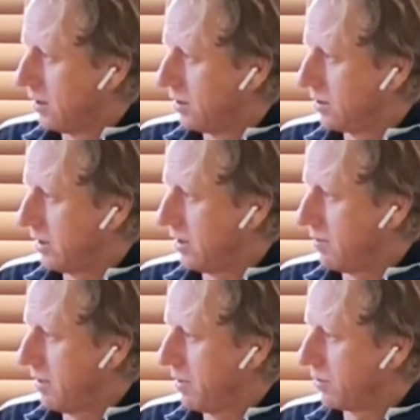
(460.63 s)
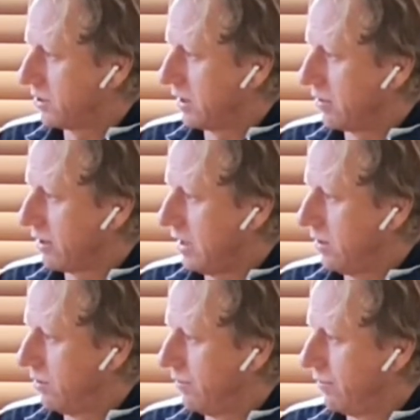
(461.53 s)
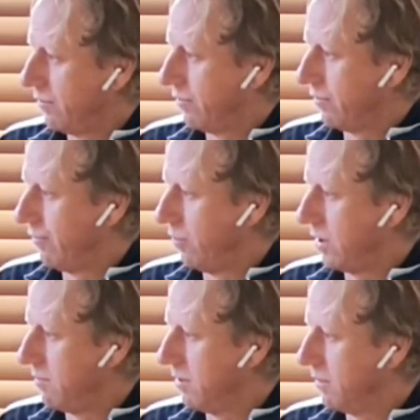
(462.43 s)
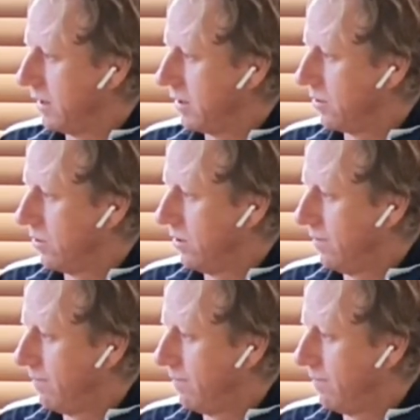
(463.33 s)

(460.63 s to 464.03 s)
So at the moment I'll set the rail for a 40mm door,